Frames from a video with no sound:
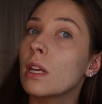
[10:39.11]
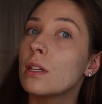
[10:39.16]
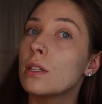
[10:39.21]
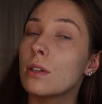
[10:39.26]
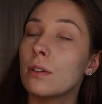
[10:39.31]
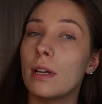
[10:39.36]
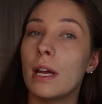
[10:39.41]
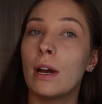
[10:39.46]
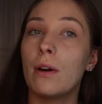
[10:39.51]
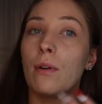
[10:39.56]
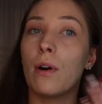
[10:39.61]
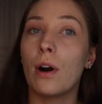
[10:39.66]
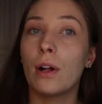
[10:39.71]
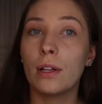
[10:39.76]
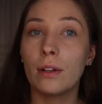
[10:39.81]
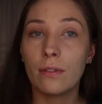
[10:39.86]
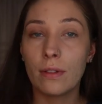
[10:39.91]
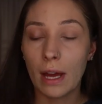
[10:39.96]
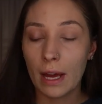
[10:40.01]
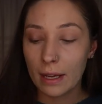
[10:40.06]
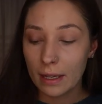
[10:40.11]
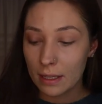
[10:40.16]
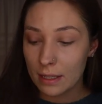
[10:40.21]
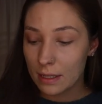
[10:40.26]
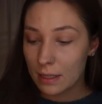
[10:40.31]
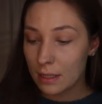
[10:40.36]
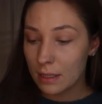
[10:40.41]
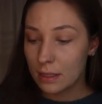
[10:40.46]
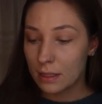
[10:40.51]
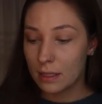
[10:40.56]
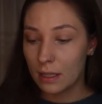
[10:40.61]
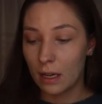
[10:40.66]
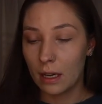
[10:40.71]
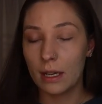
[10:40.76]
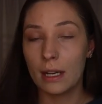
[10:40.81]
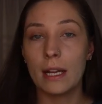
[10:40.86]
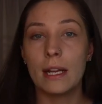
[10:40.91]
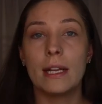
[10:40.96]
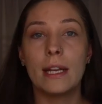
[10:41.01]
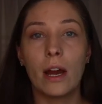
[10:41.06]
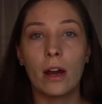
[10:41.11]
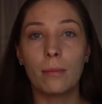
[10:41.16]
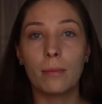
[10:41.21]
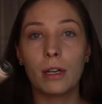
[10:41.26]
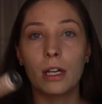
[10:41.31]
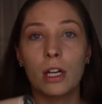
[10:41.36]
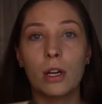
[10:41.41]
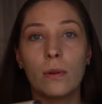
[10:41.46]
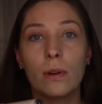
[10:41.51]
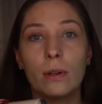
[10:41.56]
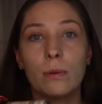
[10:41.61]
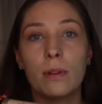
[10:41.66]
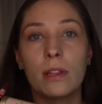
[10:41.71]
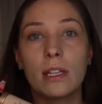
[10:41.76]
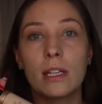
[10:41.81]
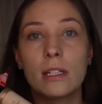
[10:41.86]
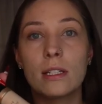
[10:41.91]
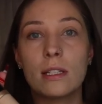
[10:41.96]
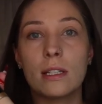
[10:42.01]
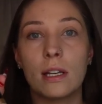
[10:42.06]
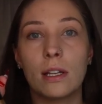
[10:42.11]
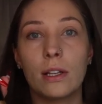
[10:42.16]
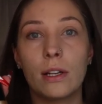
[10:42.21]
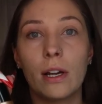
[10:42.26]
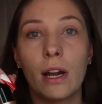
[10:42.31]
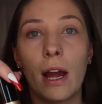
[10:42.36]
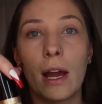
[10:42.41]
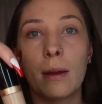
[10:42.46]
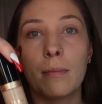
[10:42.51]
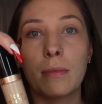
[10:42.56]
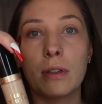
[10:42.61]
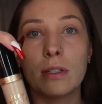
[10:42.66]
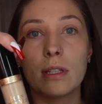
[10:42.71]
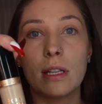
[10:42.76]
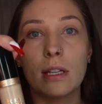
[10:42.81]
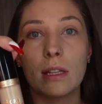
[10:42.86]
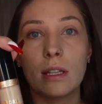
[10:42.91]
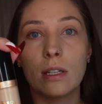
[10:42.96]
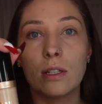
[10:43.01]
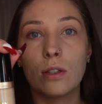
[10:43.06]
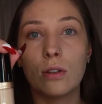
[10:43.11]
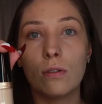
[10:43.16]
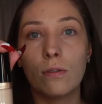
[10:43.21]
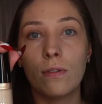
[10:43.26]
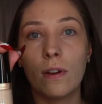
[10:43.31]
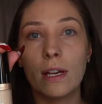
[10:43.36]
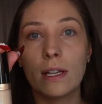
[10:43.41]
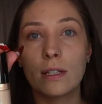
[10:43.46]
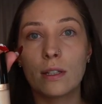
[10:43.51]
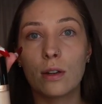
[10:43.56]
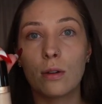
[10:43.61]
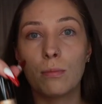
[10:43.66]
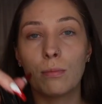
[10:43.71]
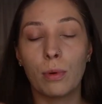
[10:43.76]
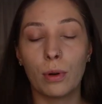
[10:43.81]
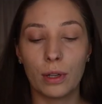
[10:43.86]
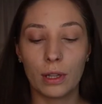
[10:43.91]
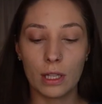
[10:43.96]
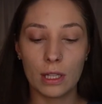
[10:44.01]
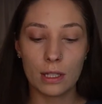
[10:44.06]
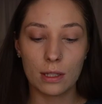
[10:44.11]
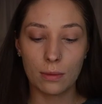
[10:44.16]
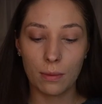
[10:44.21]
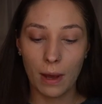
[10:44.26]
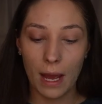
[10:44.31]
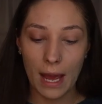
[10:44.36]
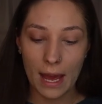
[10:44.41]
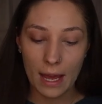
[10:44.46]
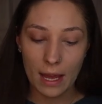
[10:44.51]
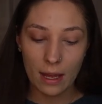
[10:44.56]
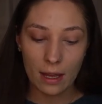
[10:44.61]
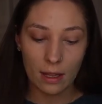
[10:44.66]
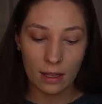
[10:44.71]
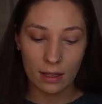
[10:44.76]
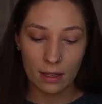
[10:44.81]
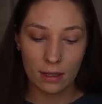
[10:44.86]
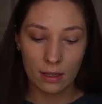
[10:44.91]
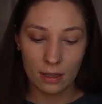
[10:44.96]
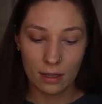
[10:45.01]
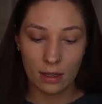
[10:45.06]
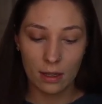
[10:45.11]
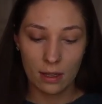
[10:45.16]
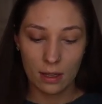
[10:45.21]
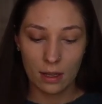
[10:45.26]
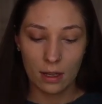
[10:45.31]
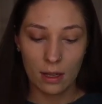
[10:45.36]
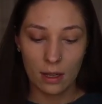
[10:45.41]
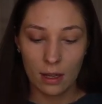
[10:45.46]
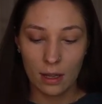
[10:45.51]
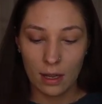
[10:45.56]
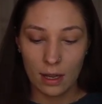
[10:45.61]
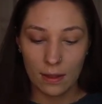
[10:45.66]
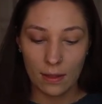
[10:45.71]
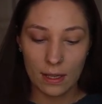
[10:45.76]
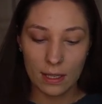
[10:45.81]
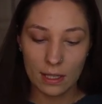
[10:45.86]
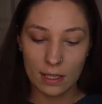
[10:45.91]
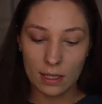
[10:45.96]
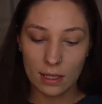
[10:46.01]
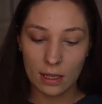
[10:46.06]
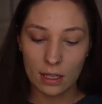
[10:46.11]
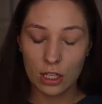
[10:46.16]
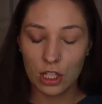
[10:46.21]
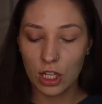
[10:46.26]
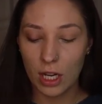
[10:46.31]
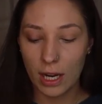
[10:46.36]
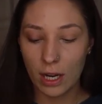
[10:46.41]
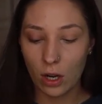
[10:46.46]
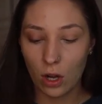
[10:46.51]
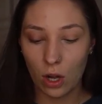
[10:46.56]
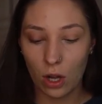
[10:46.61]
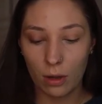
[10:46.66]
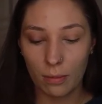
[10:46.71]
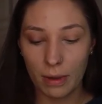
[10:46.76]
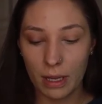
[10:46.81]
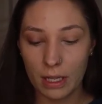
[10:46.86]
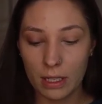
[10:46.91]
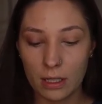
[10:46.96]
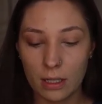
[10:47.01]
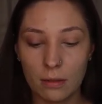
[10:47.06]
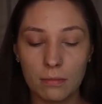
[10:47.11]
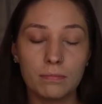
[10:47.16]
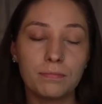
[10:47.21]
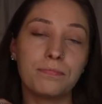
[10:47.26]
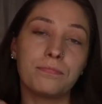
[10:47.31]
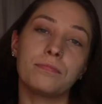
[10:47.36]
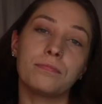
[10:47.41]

so now all of that is done. Now I'm going to go in with concealer. I'm using the Too Faced Born This Way. This is in the shade Almond.